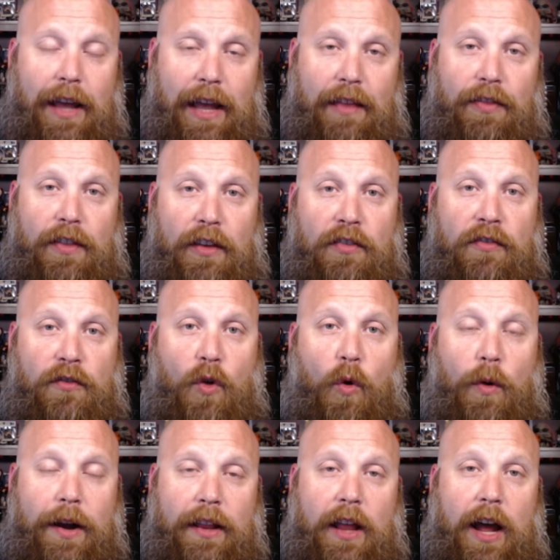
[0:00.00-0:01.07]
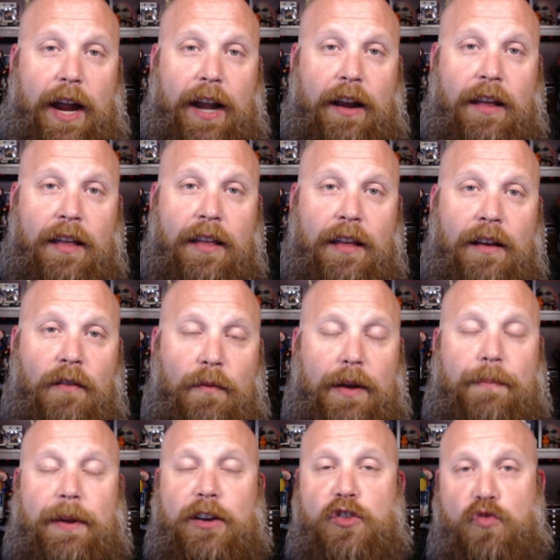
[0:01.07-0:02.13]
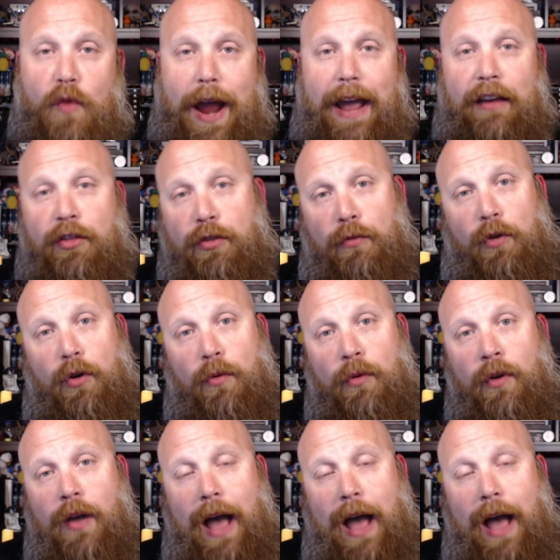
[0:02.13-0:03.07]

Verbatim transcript: in this storyline we've been dragged through.